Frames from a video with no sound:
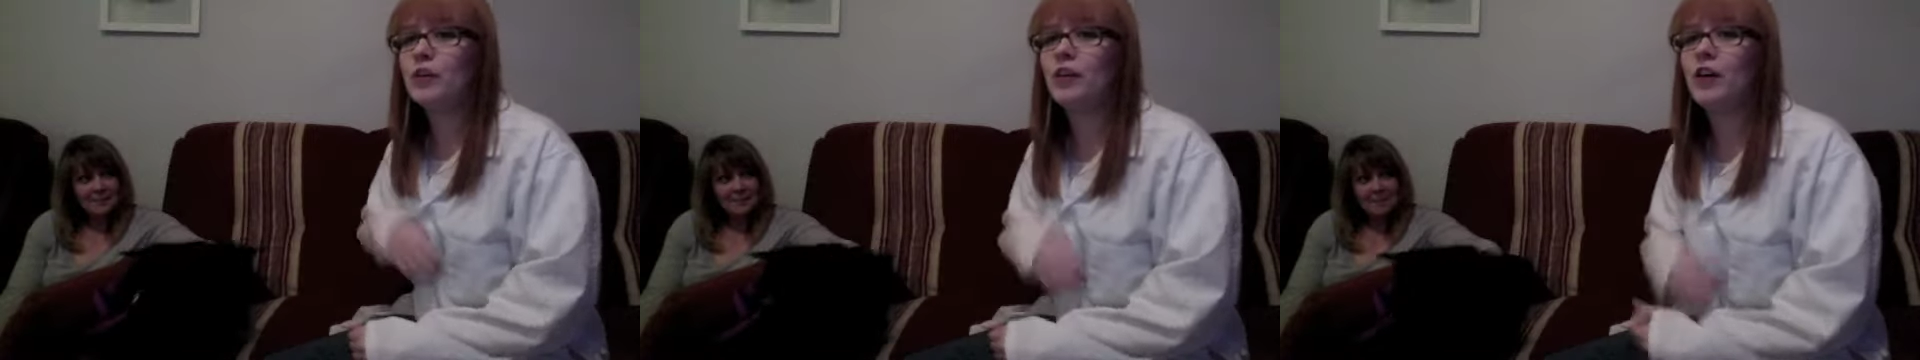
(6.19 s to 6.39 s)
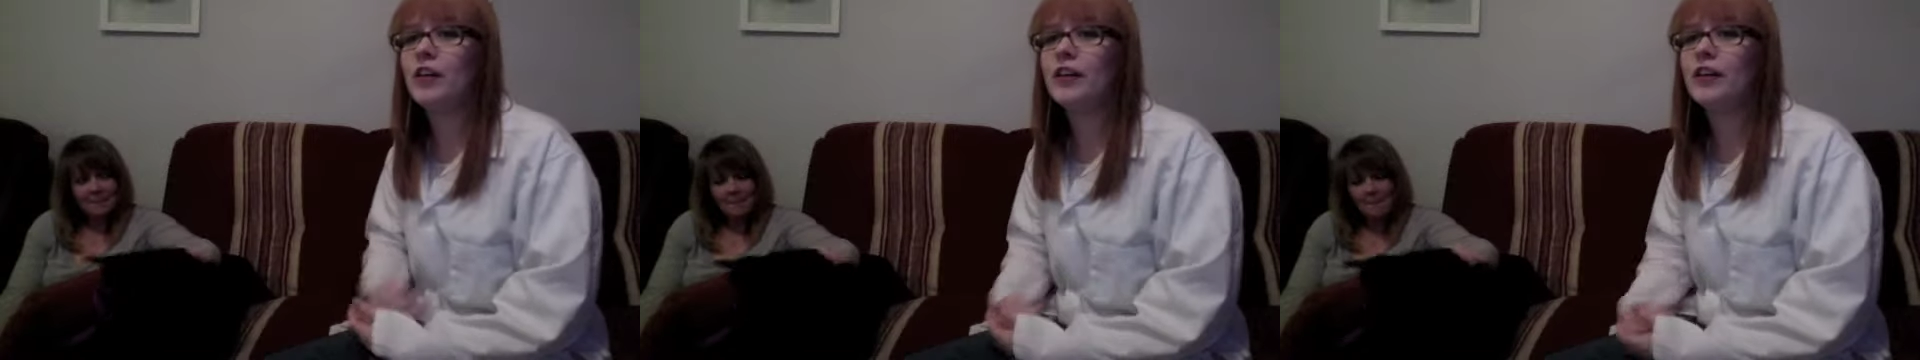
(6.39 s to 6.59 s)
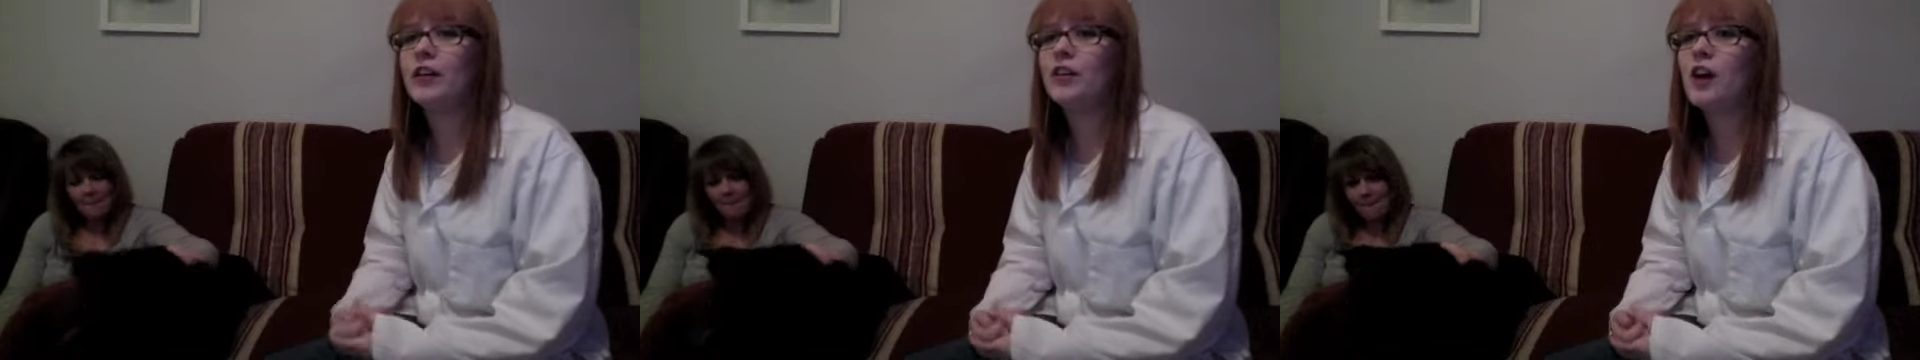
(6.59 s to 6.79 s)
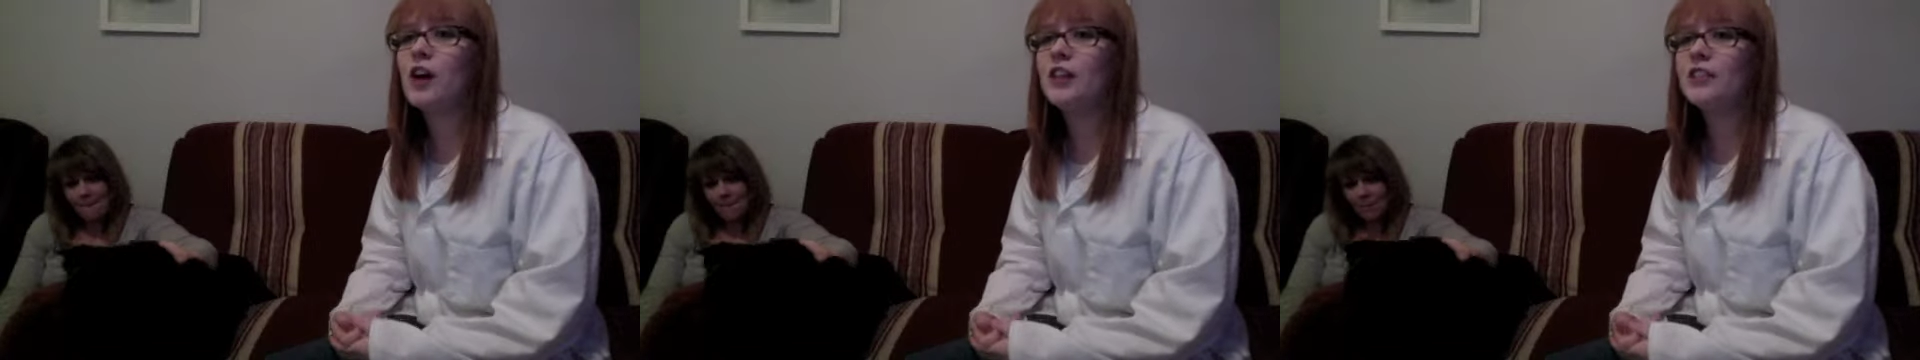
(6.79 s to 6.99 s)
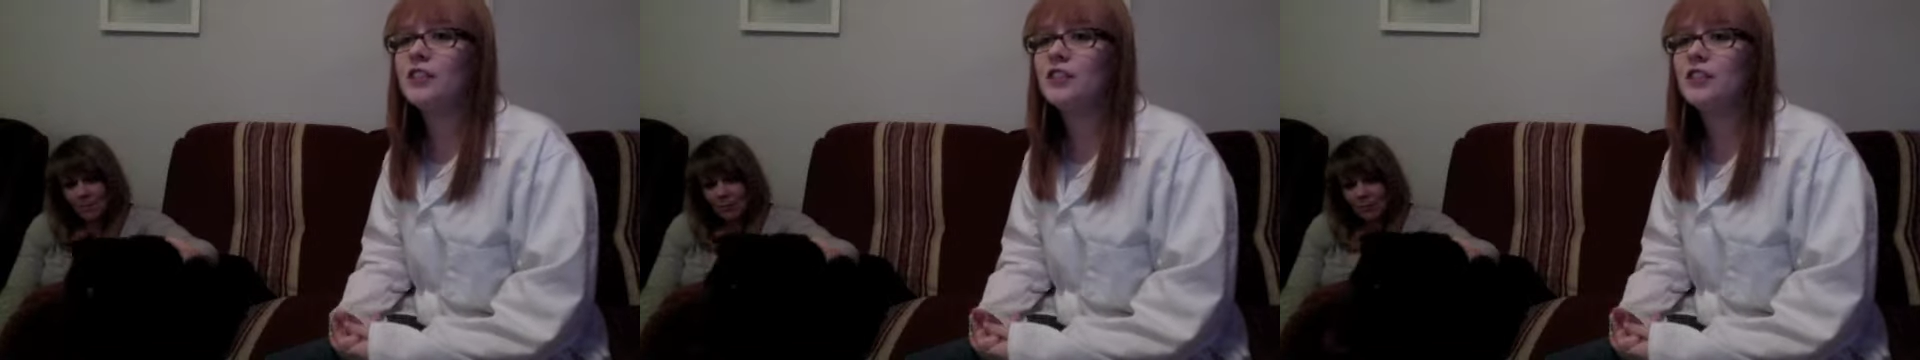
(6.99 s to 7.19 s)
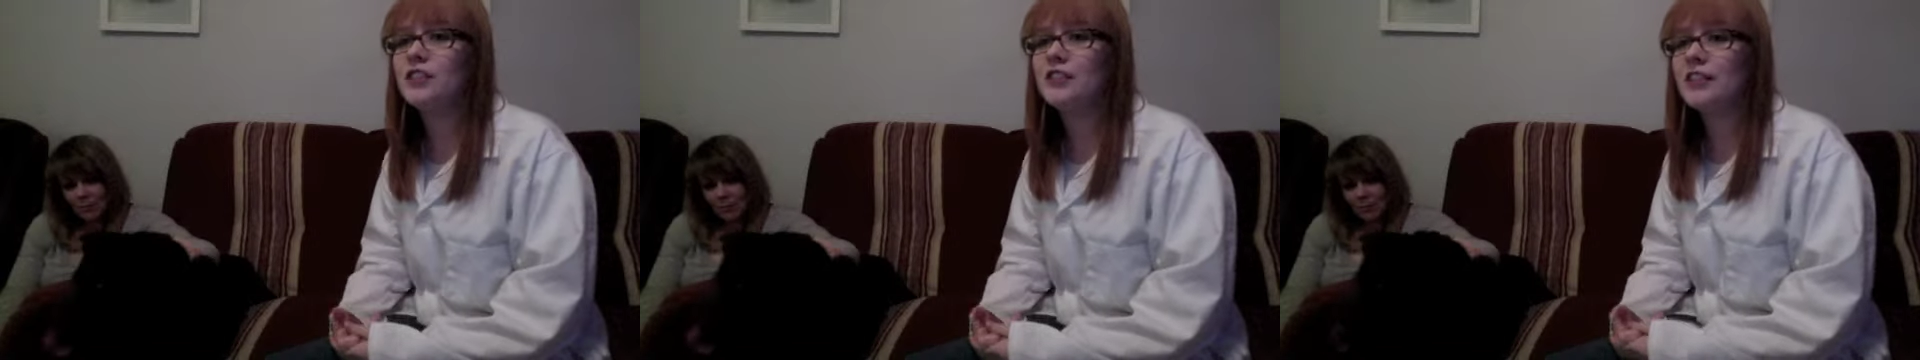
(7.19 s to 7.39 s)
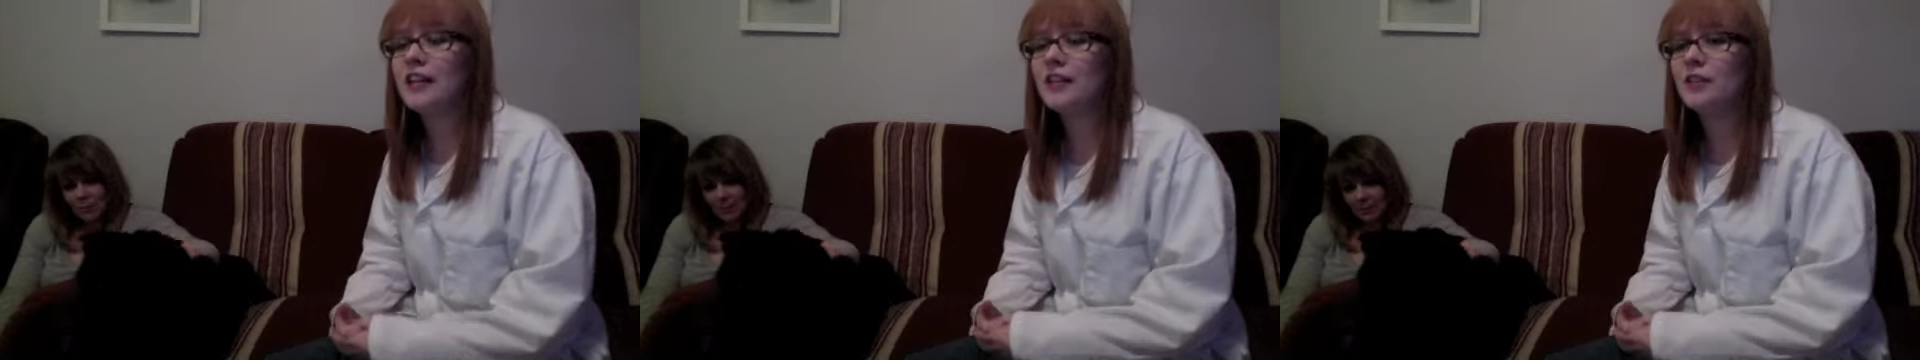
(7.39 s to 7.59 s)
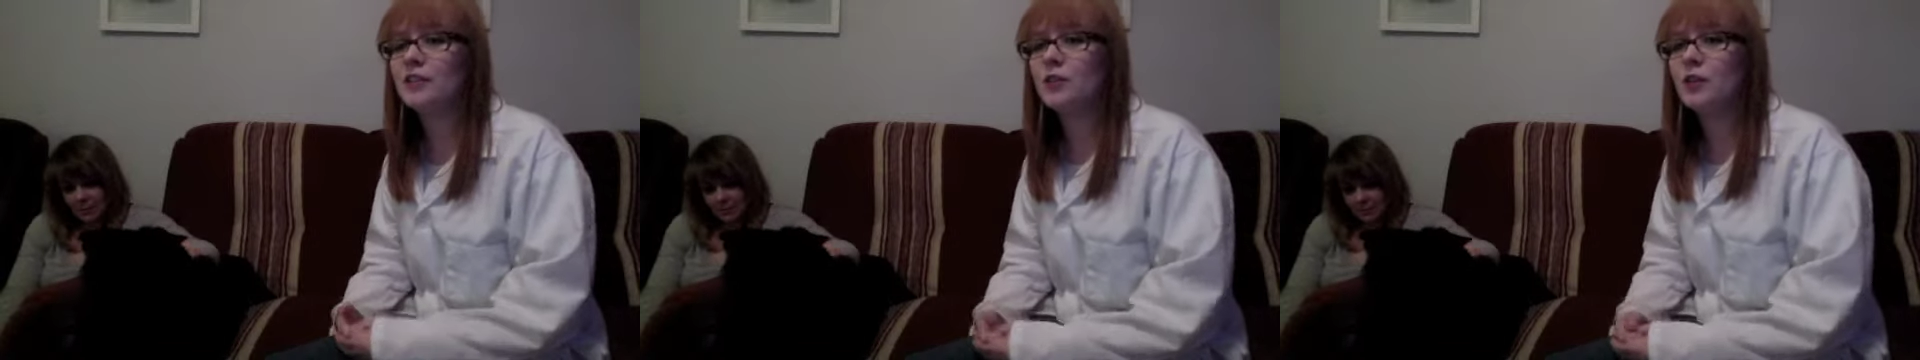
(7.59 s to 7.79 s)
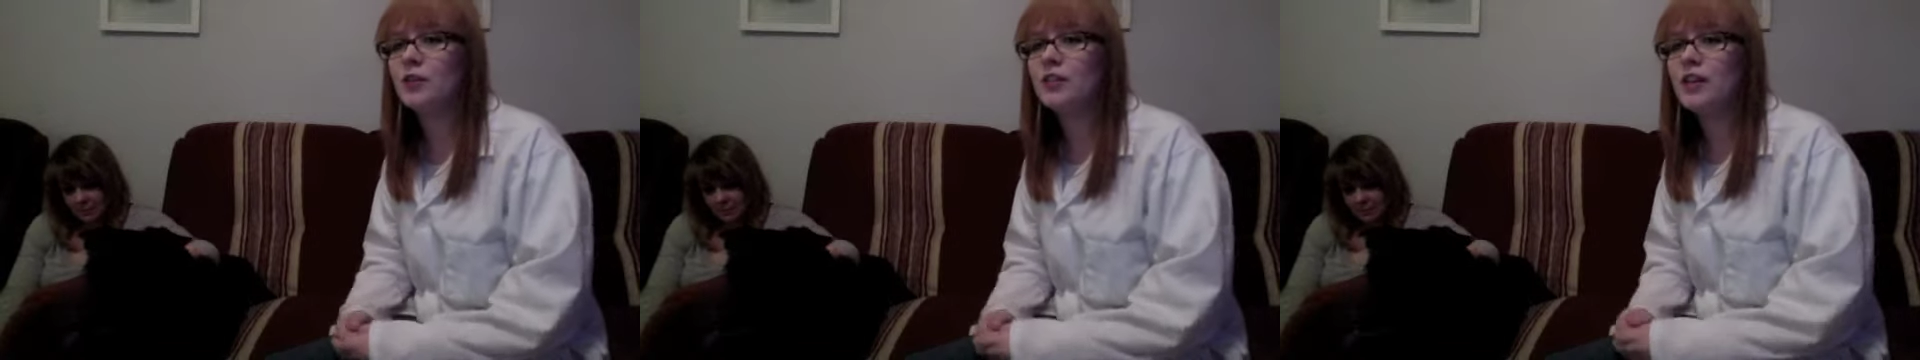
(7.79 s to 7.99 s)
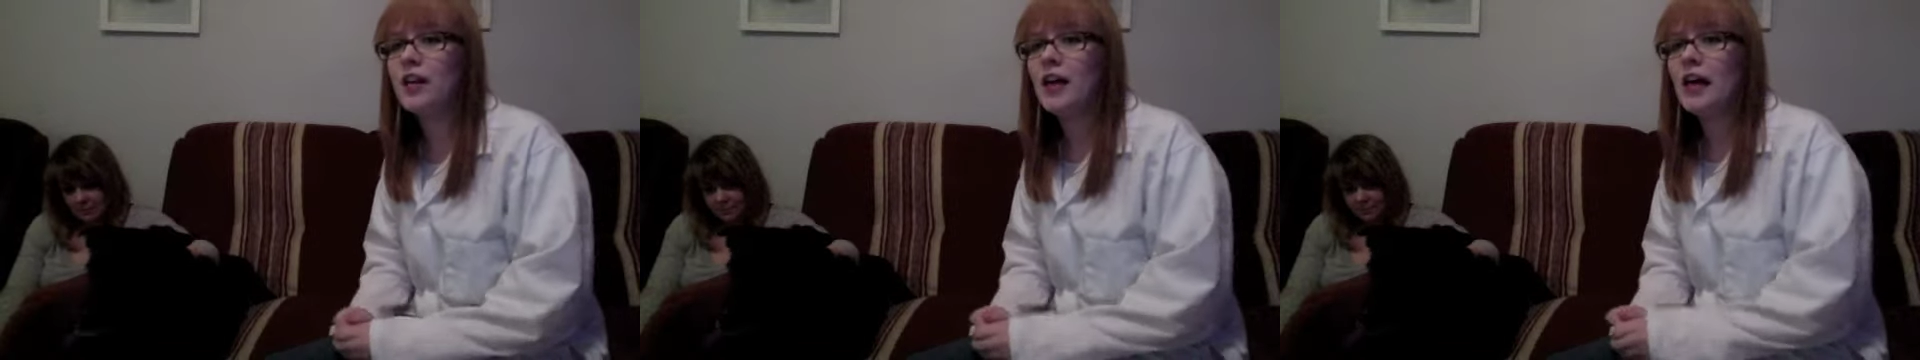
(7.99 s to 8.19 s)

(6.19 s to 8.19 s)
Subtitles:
collie cross and she is 10 years old.